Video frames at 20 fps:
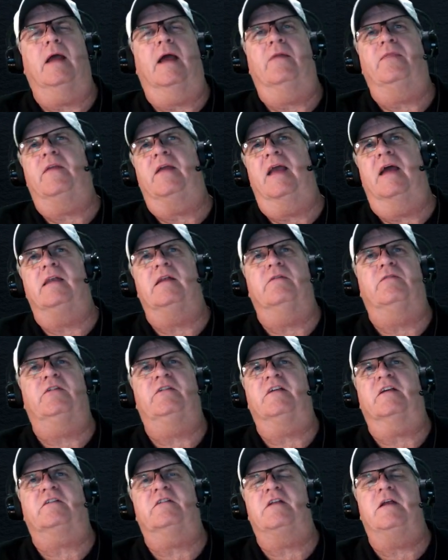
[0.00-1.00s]
at the end of
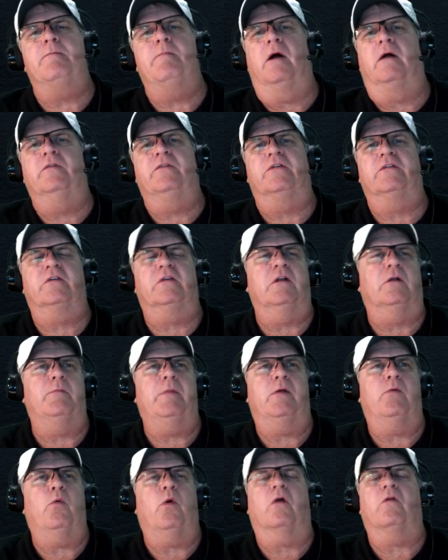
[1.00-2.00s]
60 months is going to
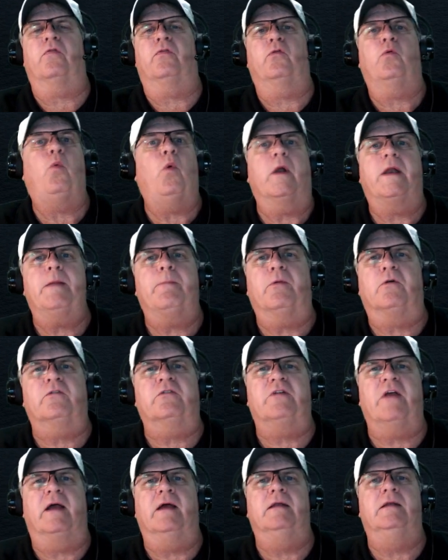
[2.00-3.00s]
be worth
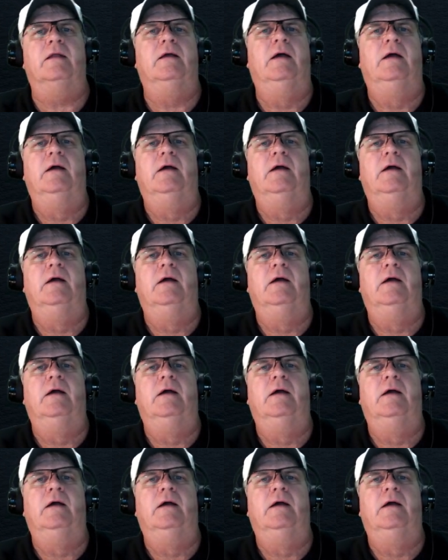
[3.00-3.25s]
20%